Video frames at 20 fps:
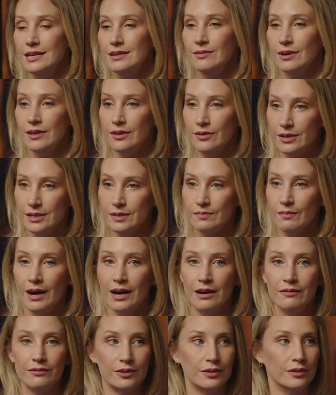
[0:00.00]
whether it's
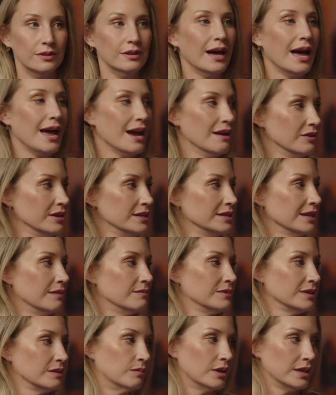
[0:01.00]
Marvel, every time
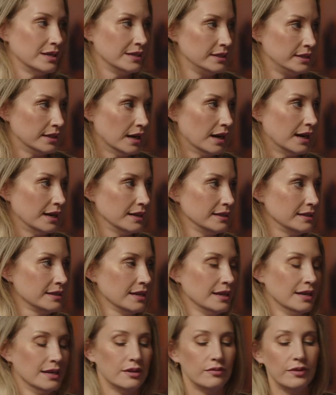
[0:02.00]
someone dies.
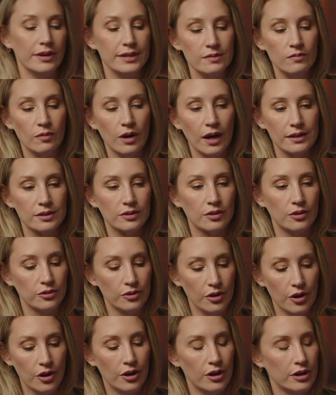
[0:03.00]
The reason why it's called
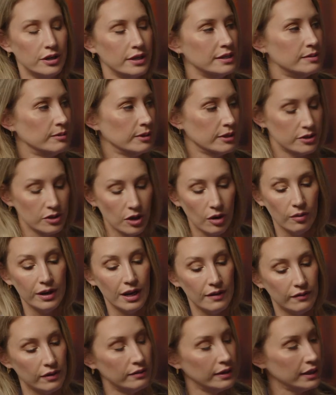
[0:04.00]
nerd is because no one
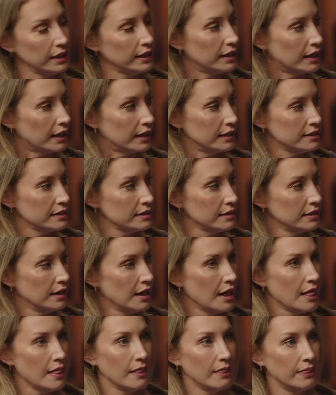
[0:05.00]
ever really dies.
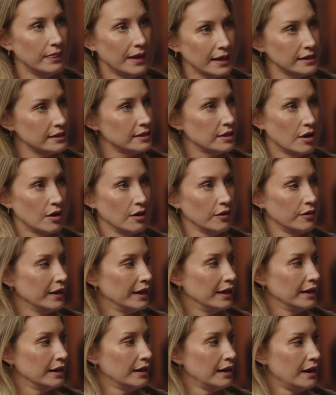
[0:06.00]
Mm. That's the whole Uncle
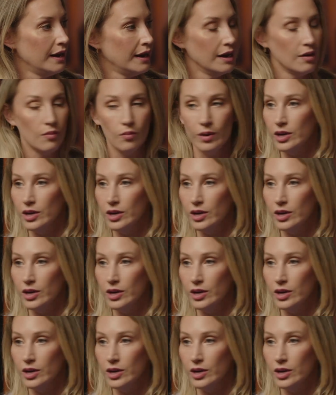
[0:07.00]
Ben, thing. that's where it we